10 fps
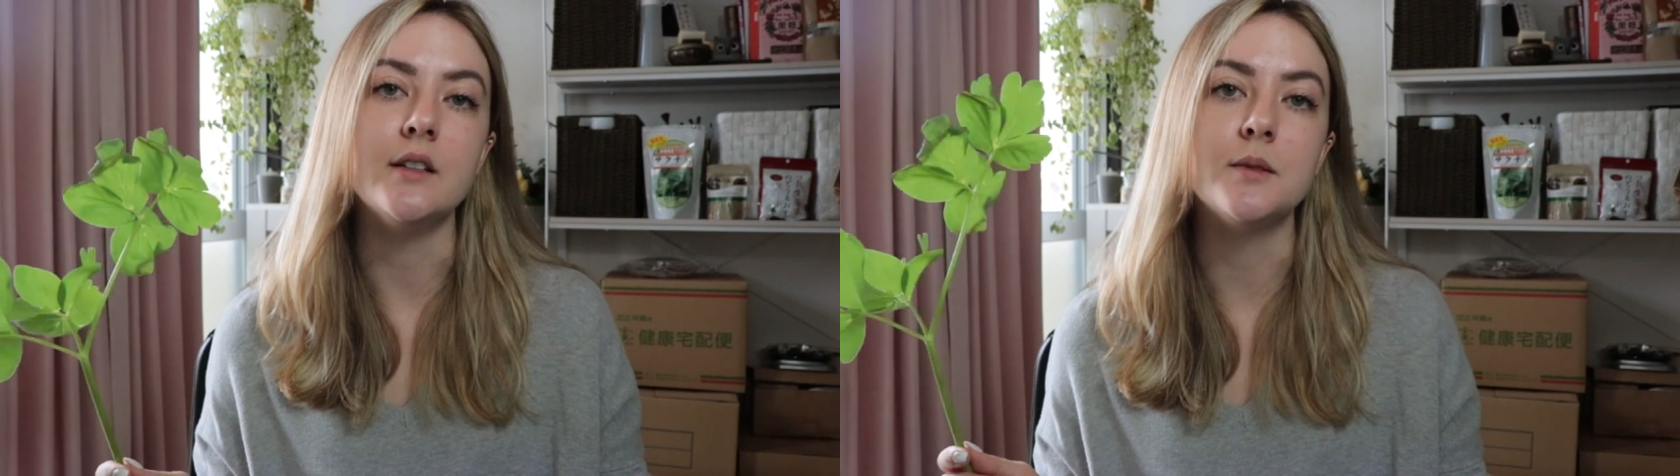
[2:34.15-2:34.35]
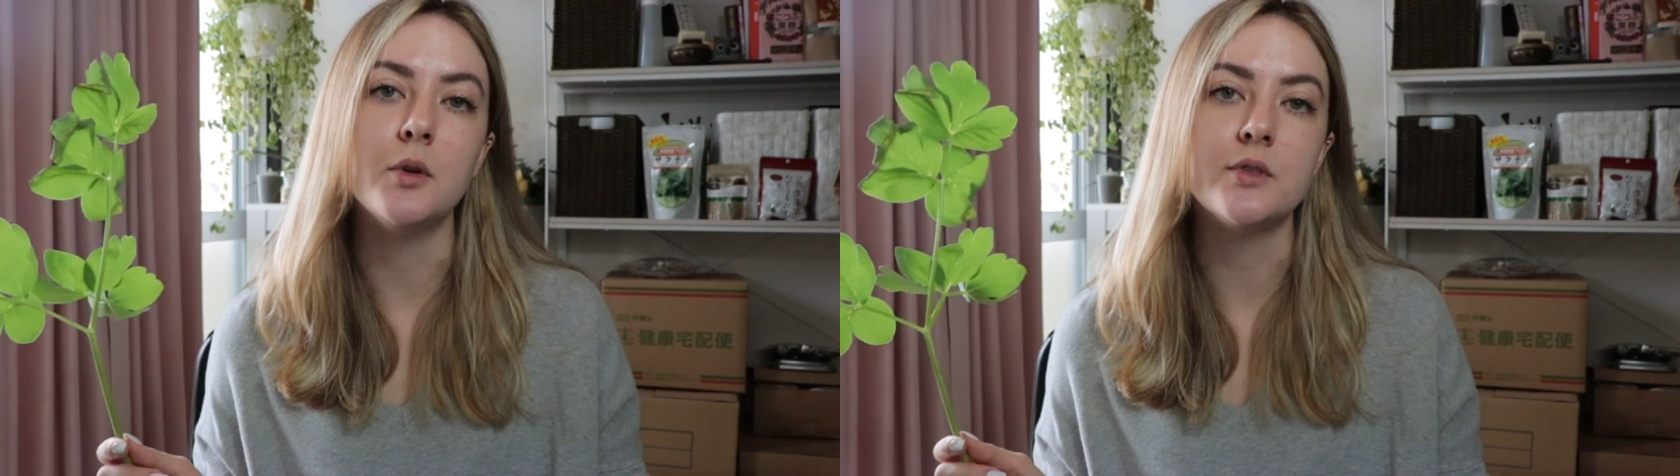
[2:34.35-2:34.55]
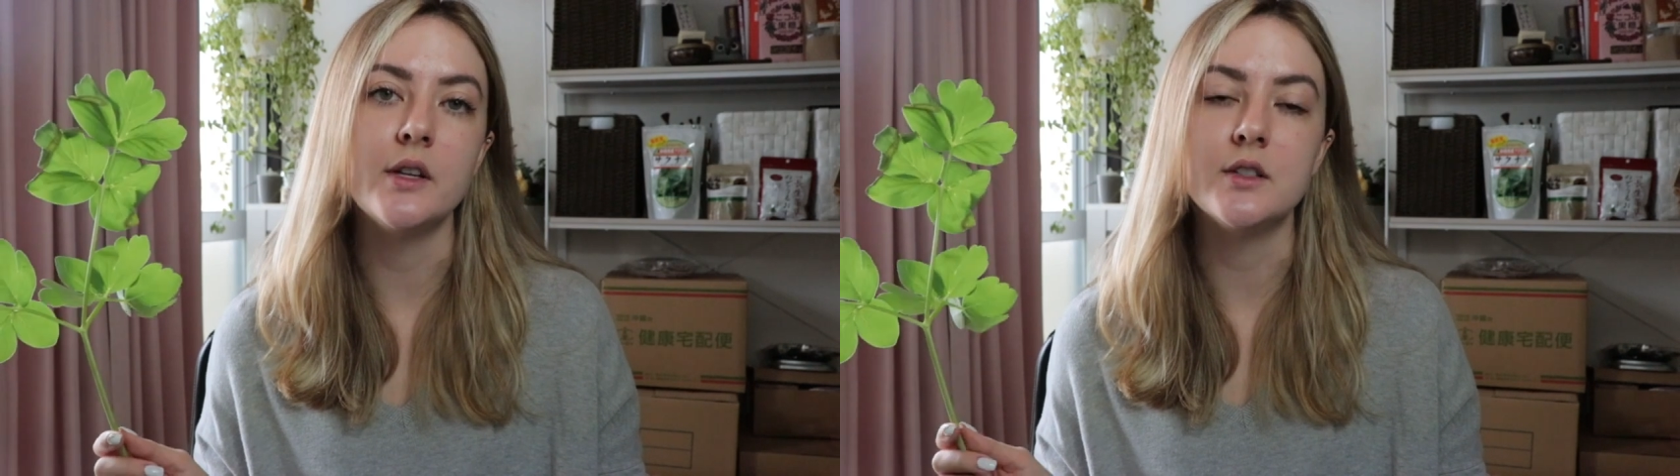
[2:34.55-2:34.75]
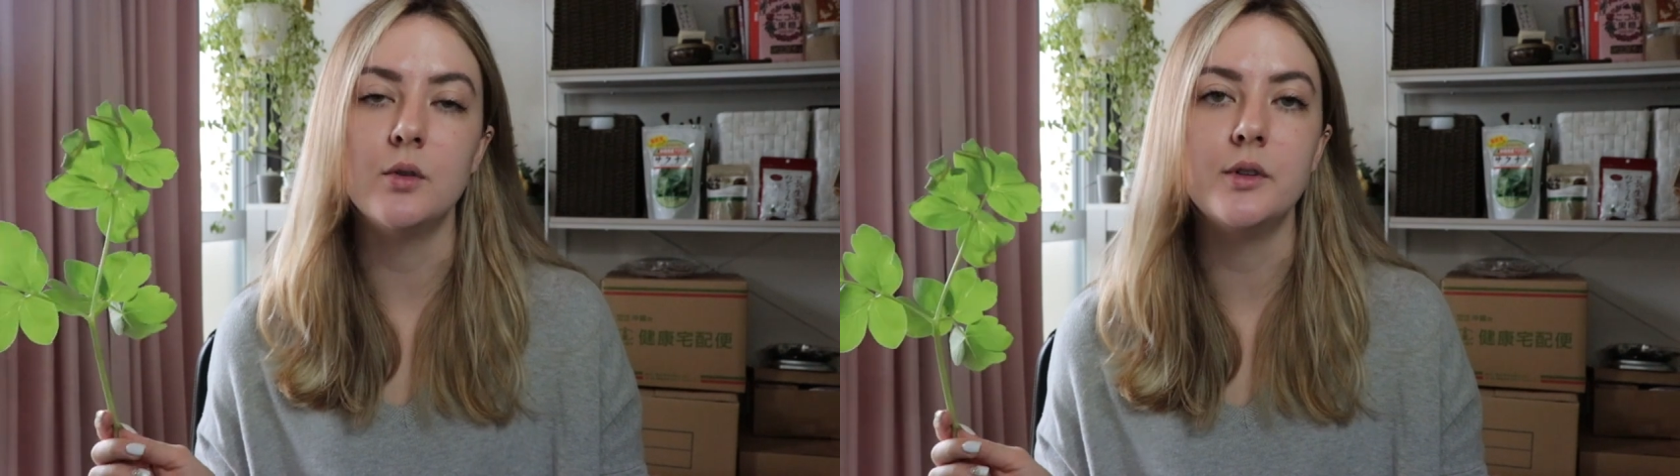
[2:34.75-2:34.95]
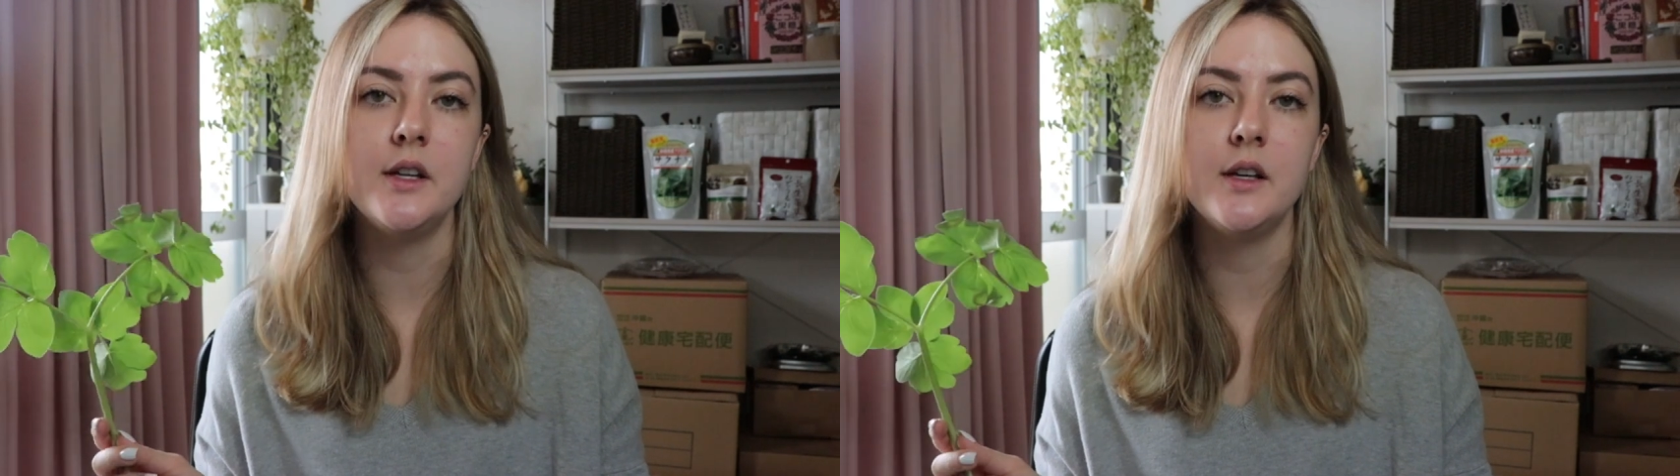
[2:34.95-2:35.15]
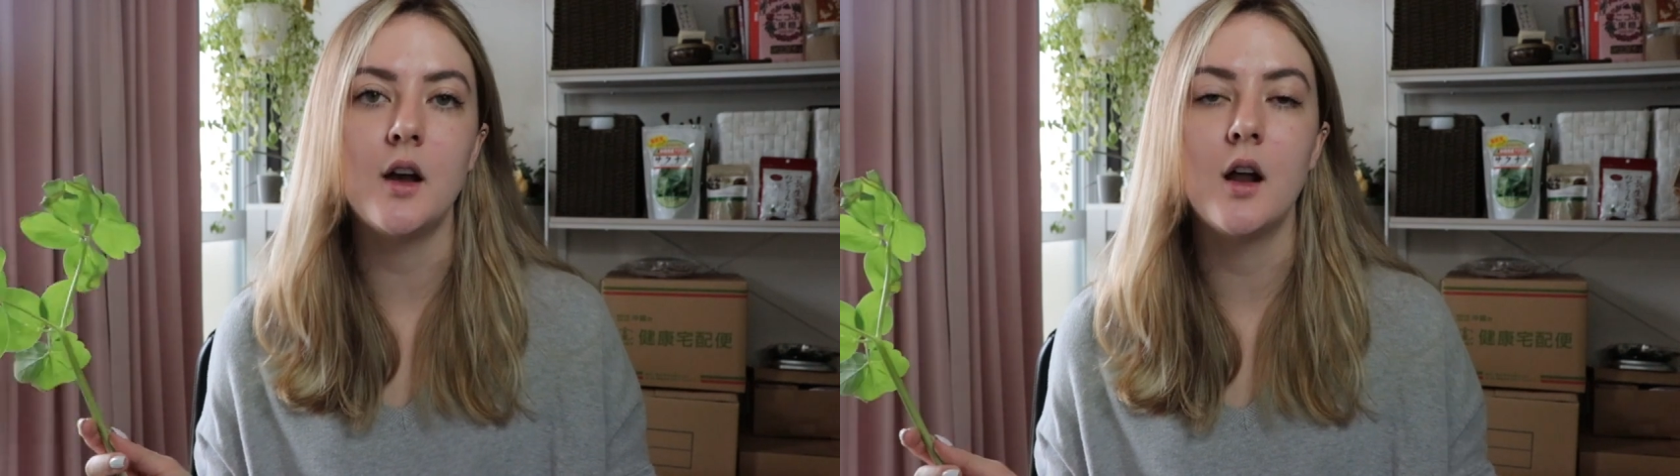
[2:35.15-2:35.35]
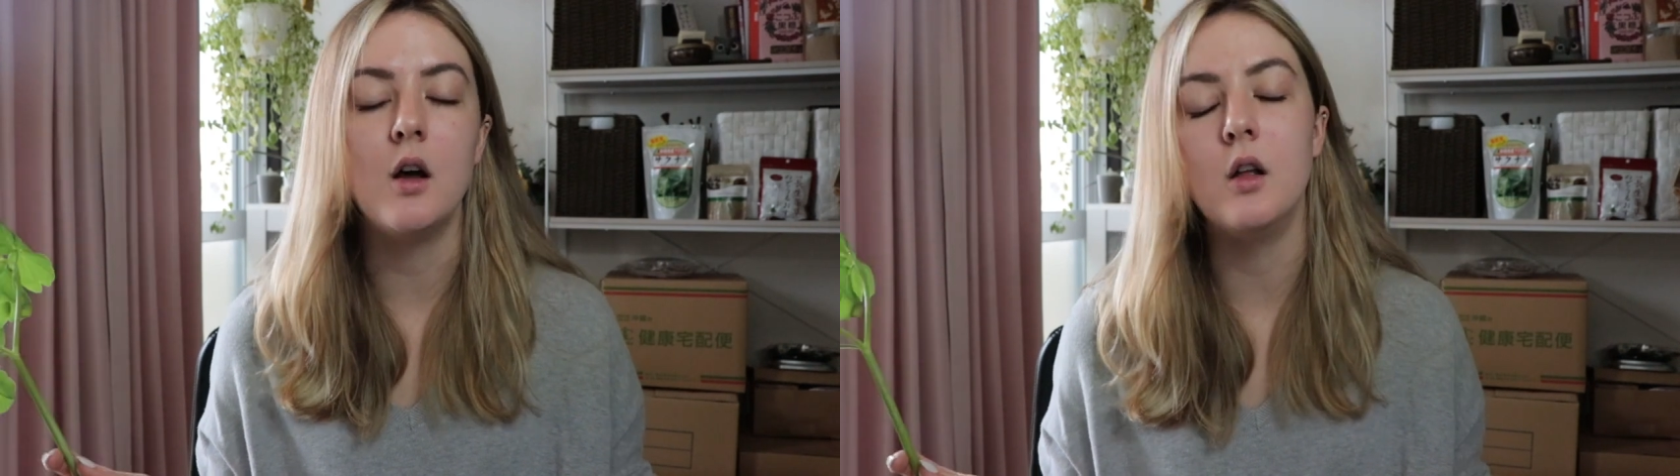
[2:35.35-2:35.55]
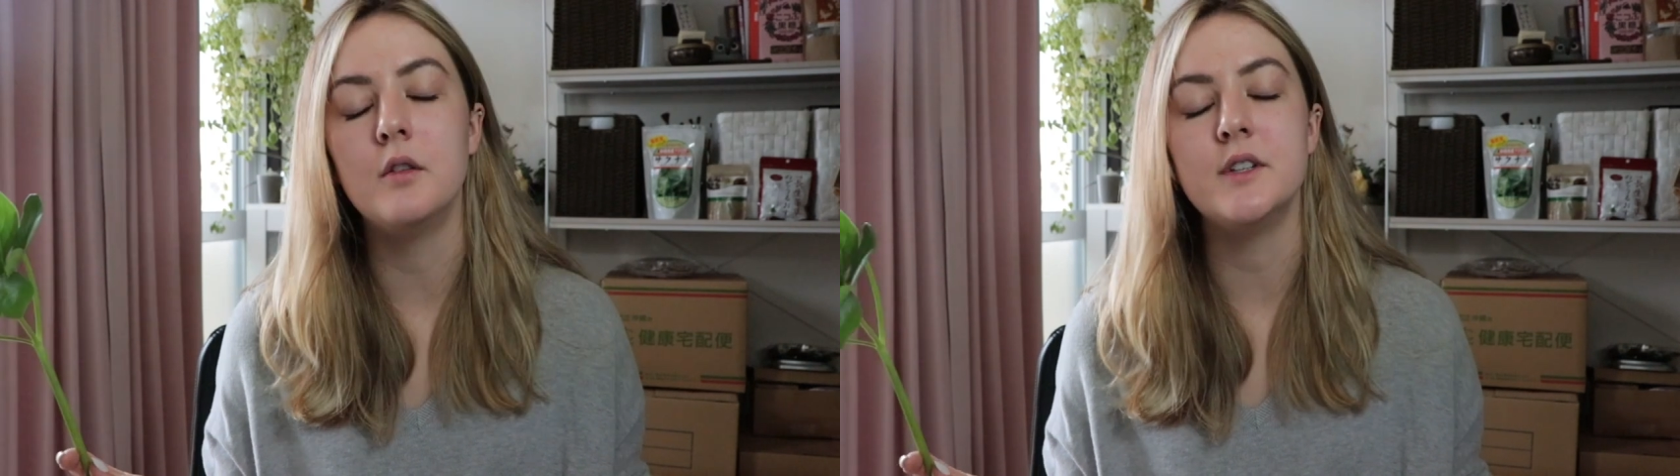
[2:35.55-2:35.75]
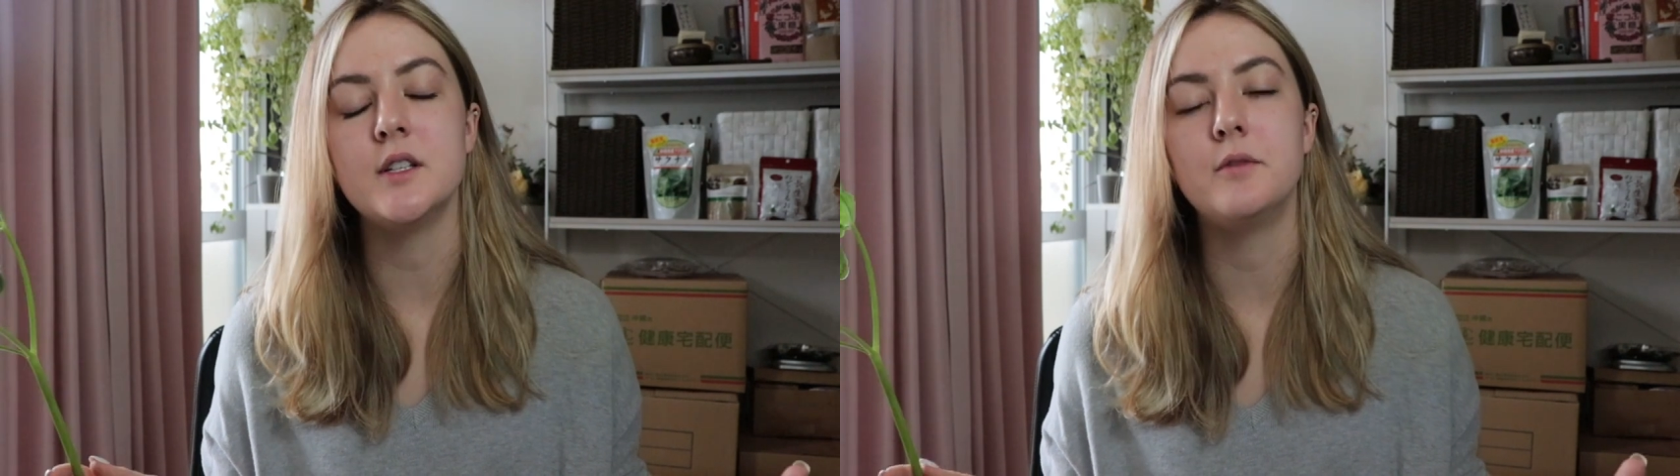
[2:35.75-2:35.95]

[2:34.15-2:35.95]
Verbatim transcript: It's most it's only got all of its